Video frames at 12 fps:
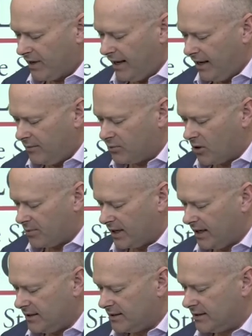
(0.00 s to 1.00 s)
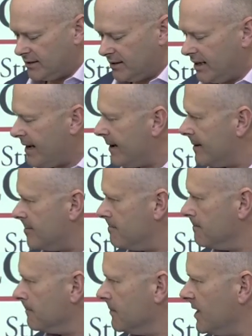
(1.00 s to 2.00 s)
Our properties
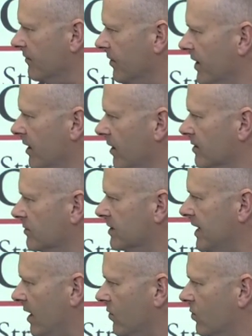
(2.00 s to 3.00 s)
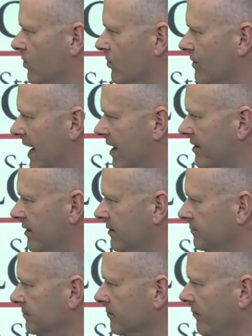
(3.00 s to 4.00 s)
um, are very close to a town called Karratha
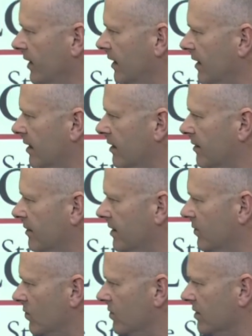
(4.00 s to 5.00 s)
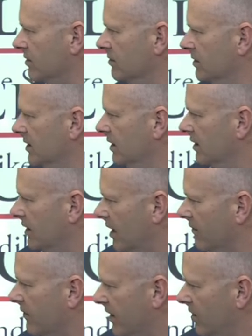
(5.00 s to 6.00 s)
uh, in the northern,
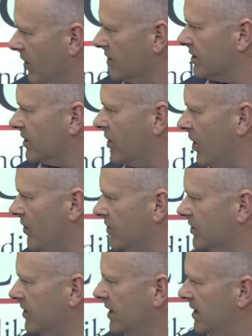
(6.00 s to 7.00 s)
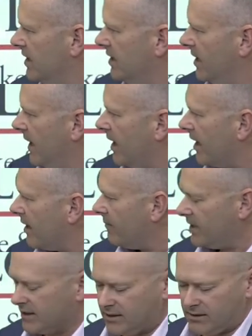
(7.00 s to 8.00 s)
uh, close to the coast. Um,
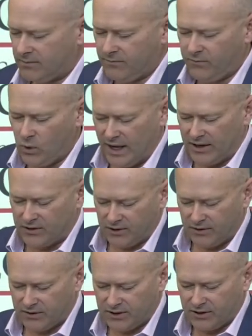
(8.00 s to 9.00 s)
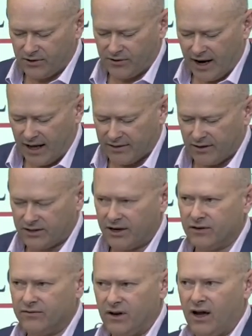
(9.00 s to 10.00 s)
there's full air service to Karratha, so you
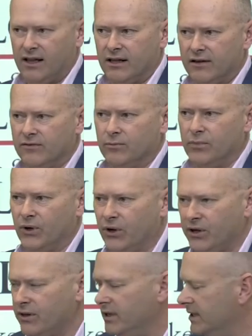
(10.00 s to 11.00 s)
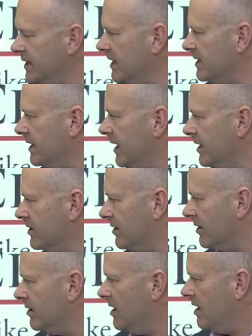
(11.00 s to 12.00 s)
can fly there from Perth. It's easy to get
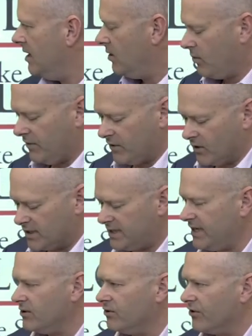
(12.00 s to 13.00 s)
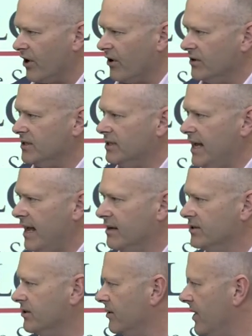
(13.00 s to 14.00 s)
to. We've got sealed roads
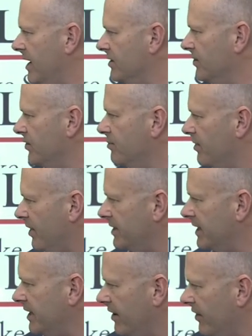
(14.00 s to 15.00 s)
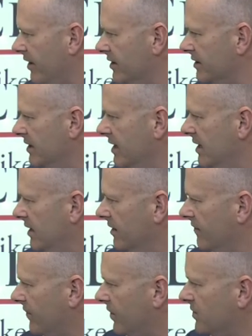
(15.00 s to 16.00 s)
down to our two project areas.
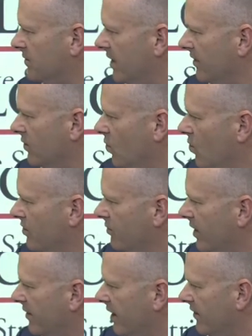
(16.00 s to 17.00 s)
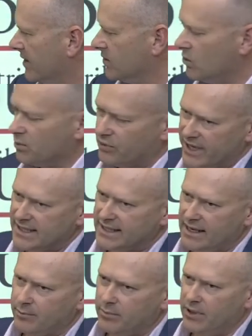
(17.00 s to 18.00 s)
The first one, the northern one there, is called
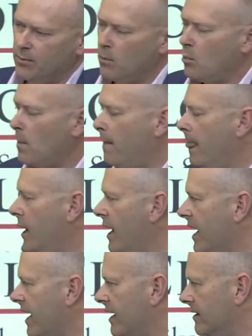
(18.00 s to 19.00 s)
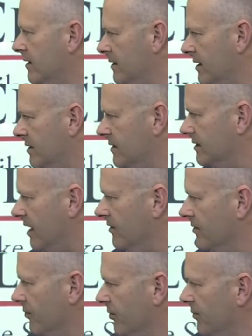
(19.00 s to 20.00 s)
Prinsep, and the, the
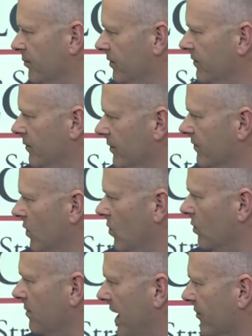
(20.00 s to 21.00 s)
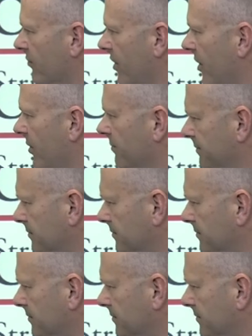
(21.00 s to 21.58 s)
southern group we've, we've called Mount Roe.